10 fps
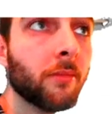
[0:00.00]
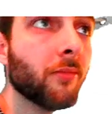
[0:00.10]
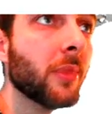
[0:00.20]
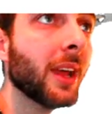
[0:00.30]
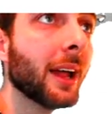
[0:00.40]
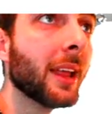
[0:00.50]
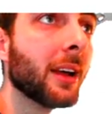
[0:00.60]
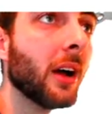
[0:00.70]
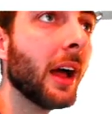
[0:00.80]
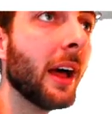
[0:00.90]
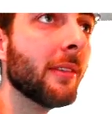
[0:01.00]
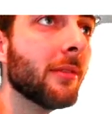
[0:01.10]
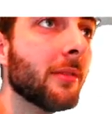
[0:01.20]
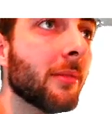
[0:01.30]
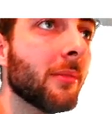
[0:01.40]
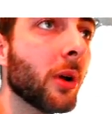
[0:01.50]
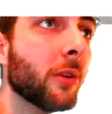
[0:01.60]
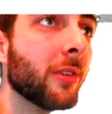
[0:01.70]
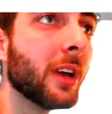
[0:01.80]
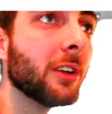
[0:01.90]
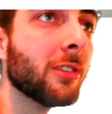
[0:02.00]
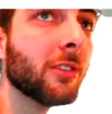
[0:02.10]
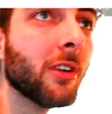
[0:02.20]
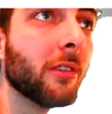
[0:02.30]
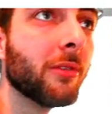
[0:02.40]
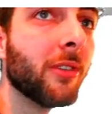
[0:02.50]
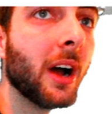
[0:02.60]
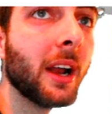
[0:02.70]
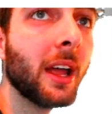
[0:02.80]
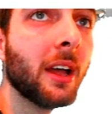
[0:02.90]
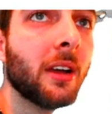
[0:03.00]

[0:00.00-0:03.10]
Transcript: Yeah, like I had notifications on Friday.